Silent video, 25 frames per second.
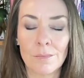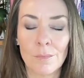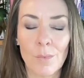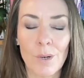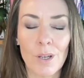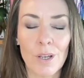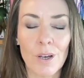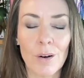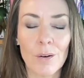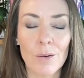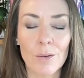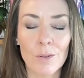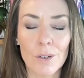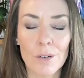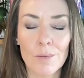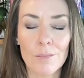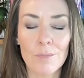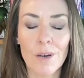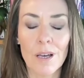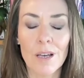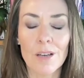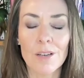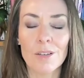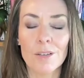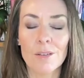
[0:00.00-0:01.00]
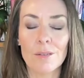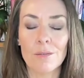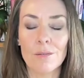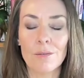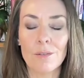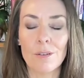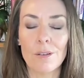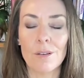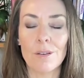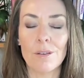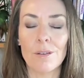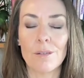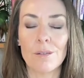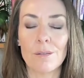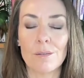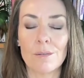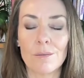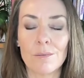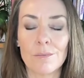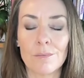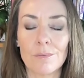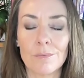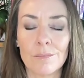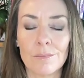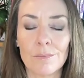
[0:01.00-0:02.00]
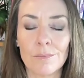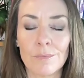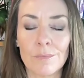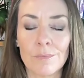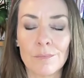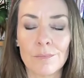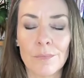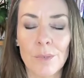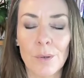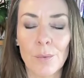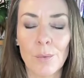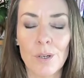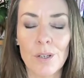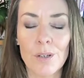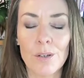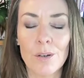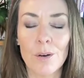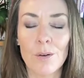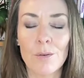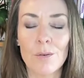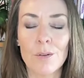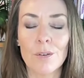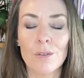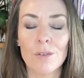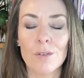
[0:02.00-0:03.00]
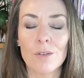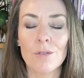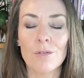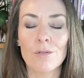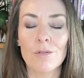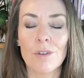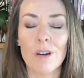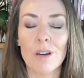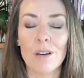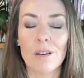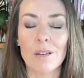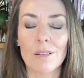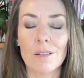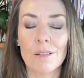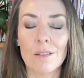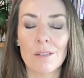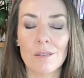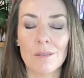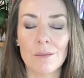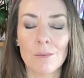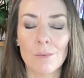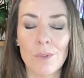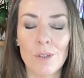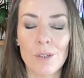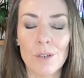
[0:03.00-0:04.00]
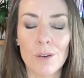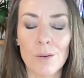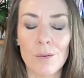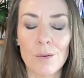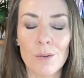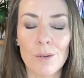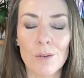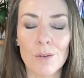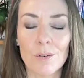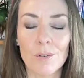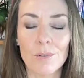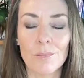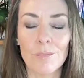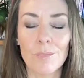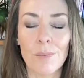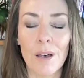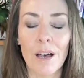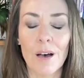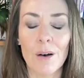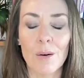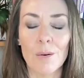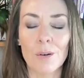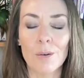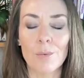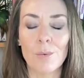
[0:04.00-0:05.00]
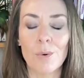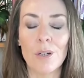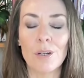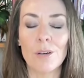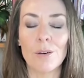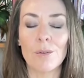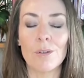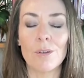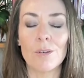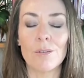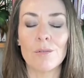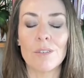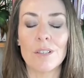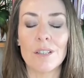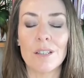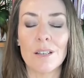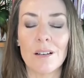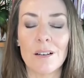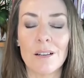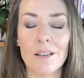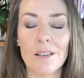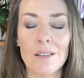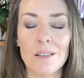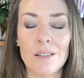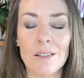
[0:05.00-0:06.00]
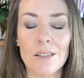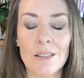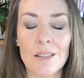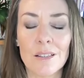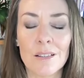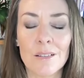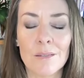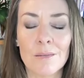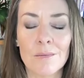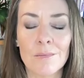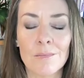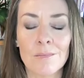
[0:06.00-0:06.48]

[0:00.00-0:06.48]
We hold compassion for you. We know your strength. We know your power. We know your resilience.